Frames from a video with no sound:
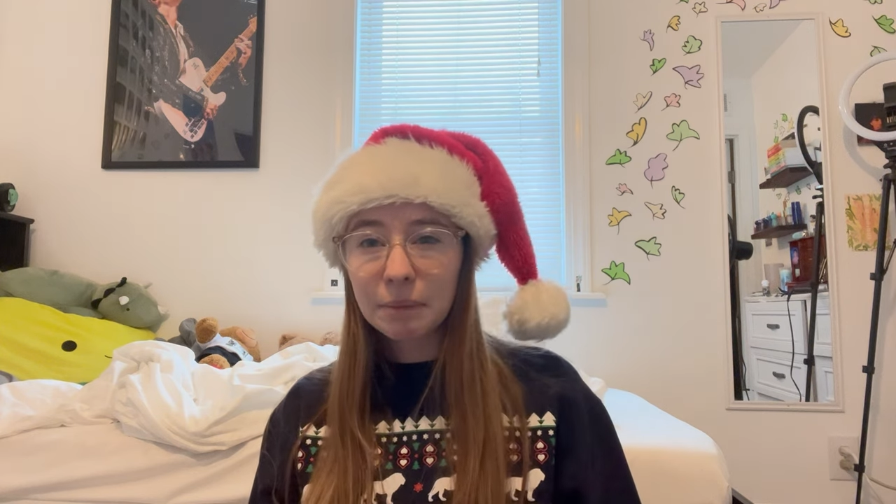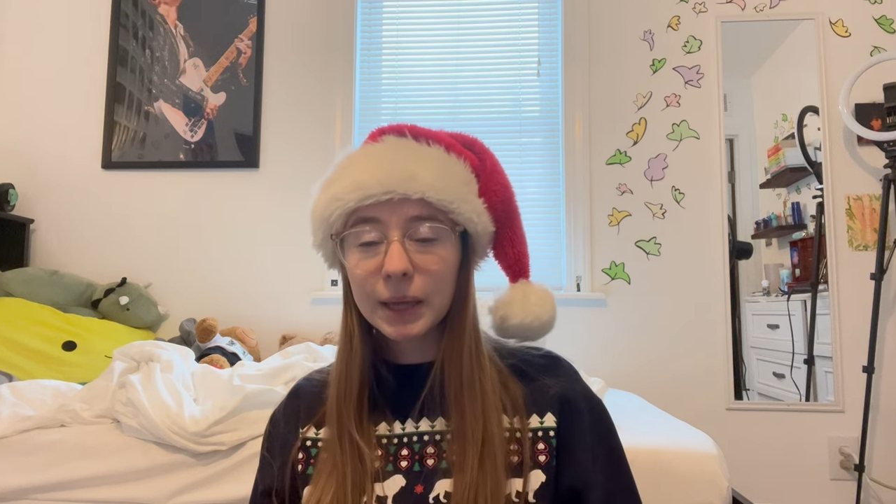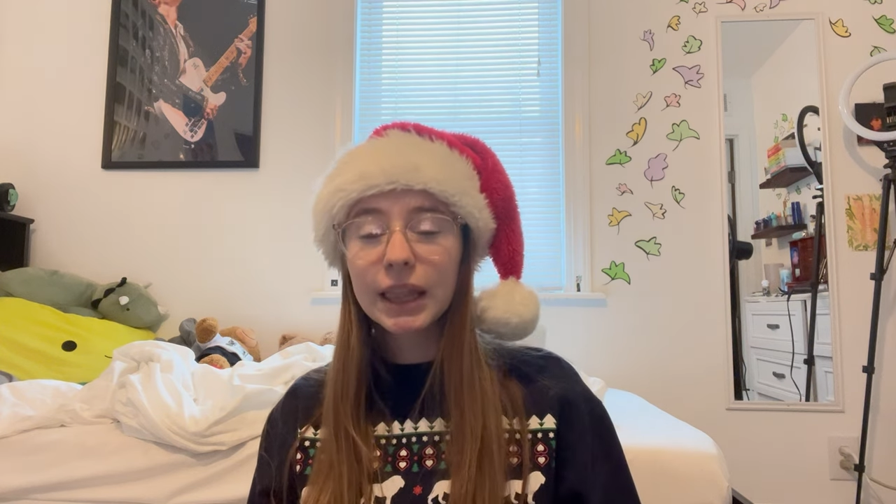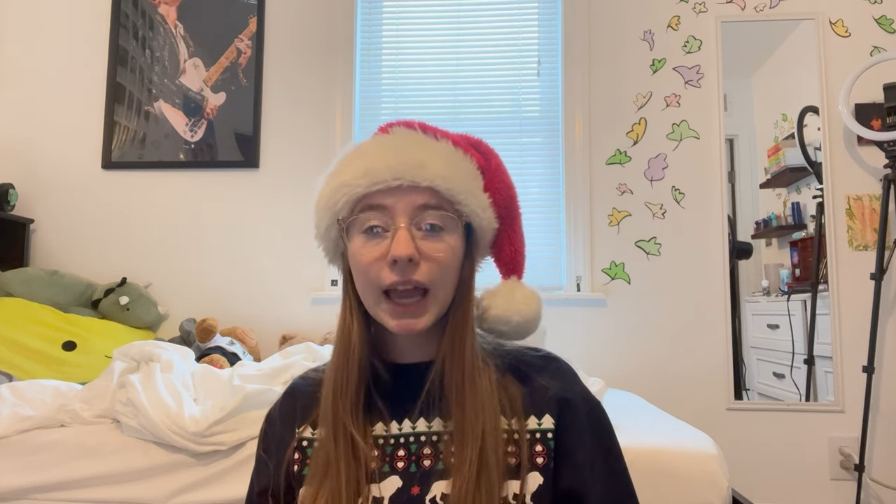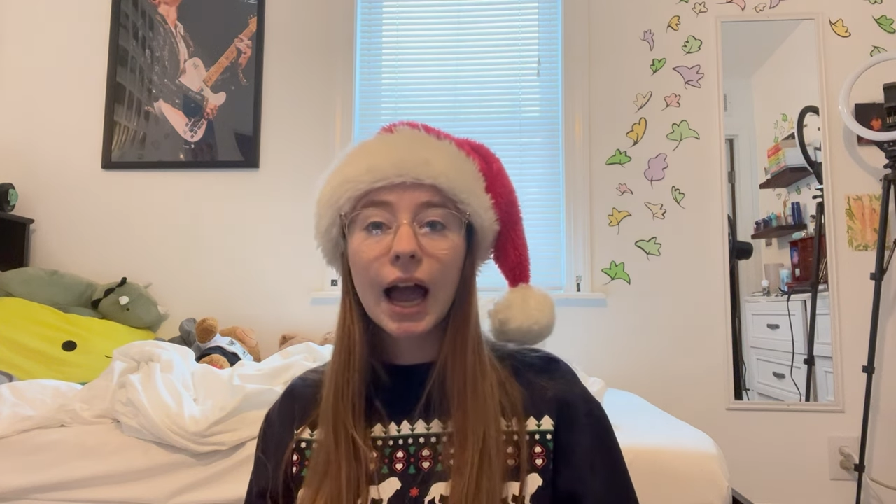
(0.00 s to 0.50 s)

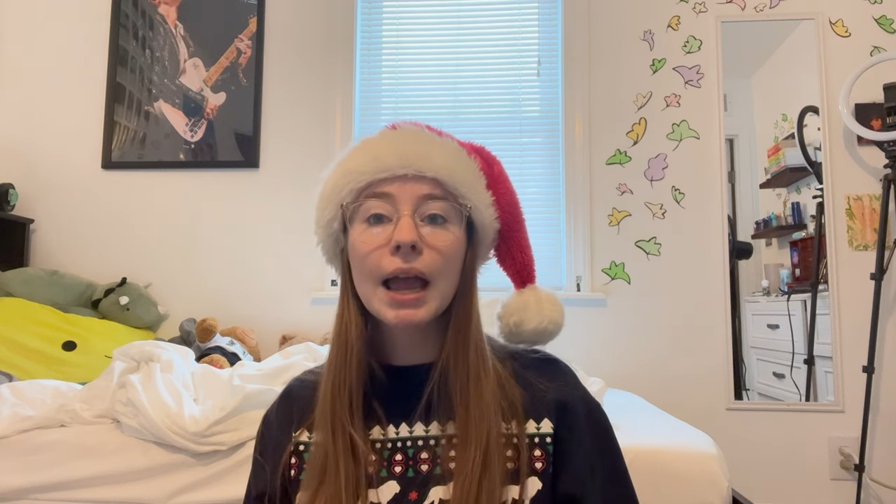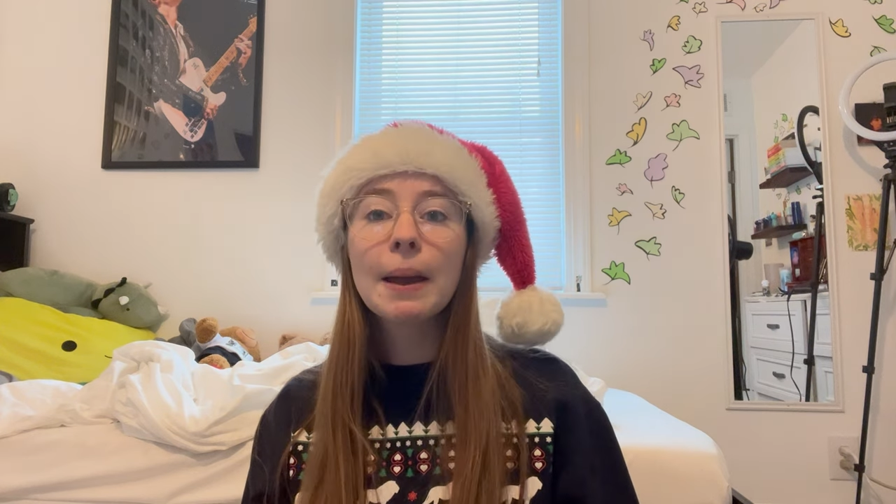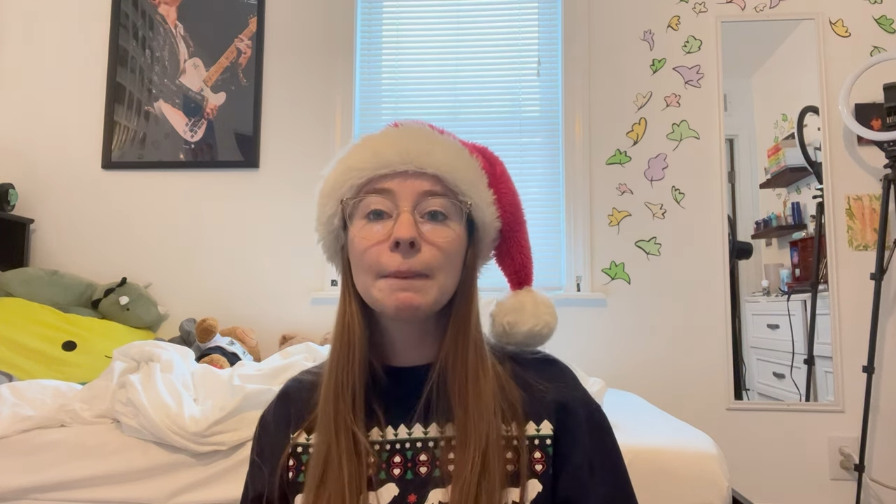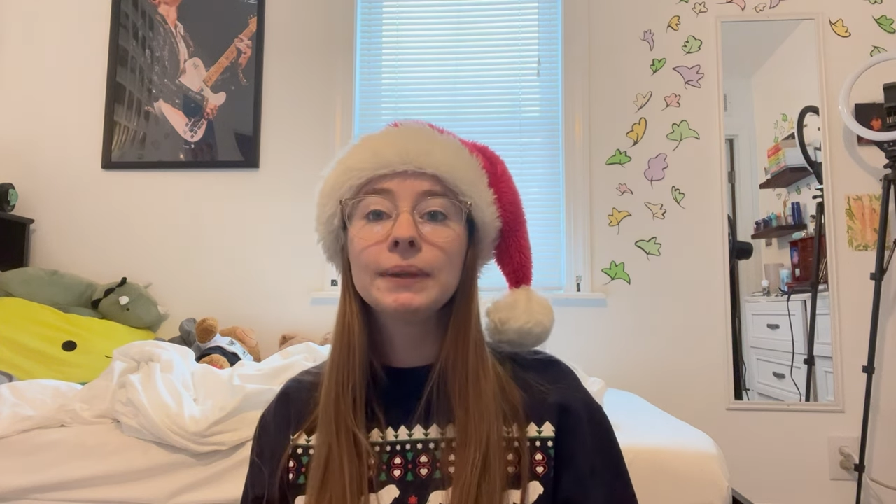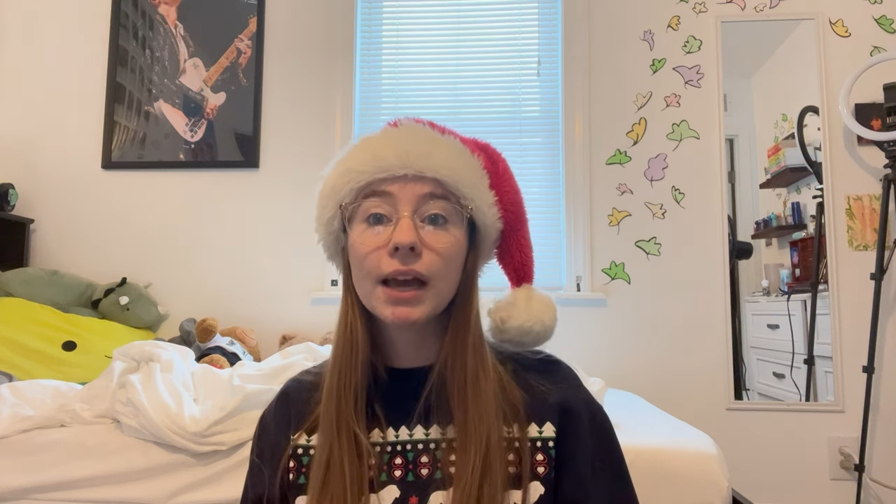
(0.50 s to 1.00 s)
like I
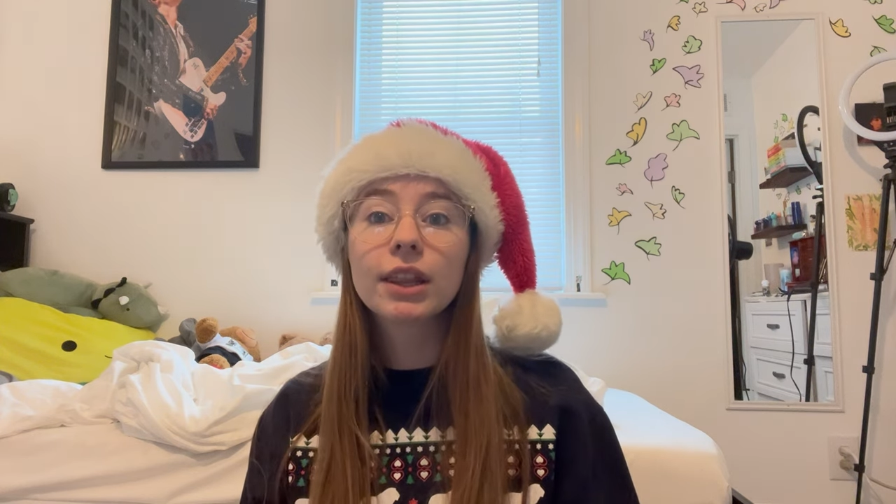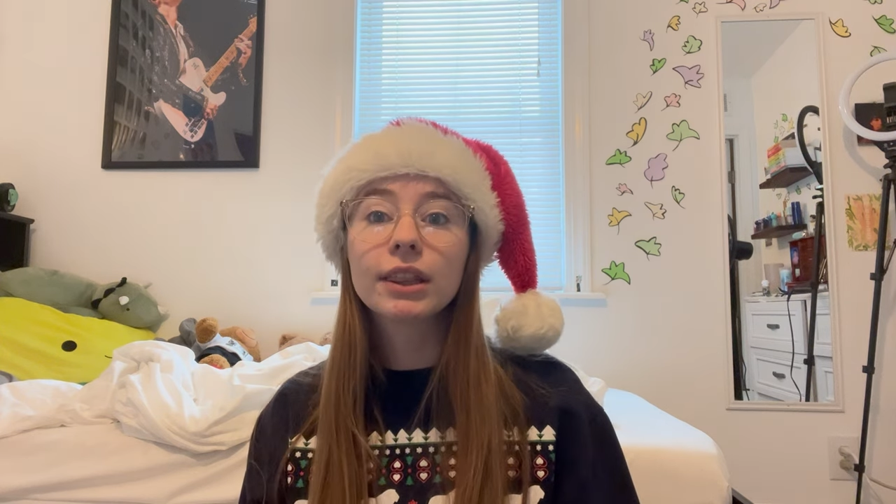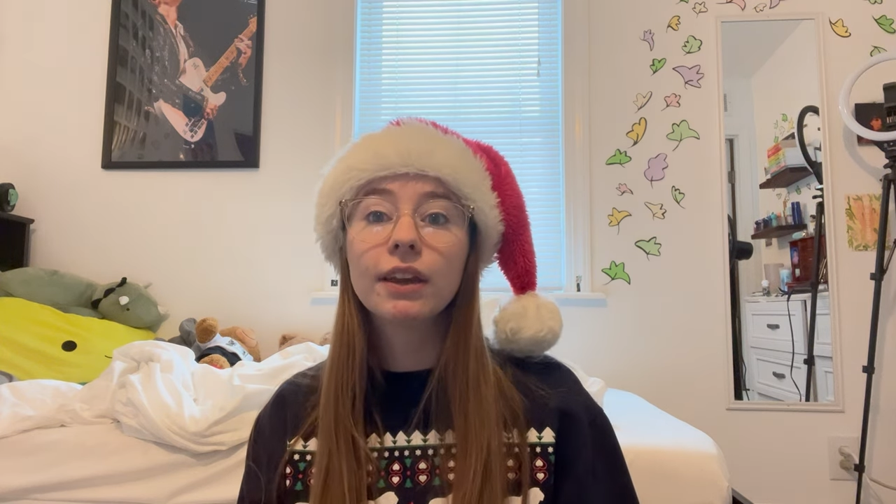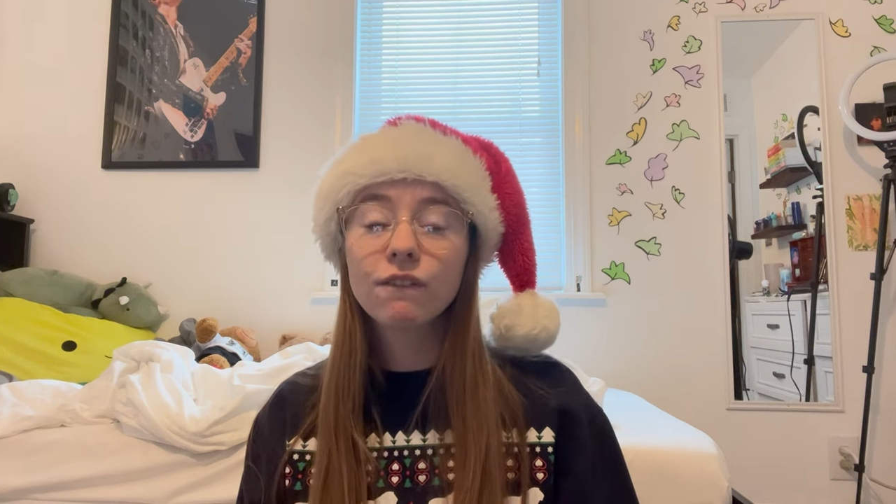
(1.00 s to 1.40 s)
am deathly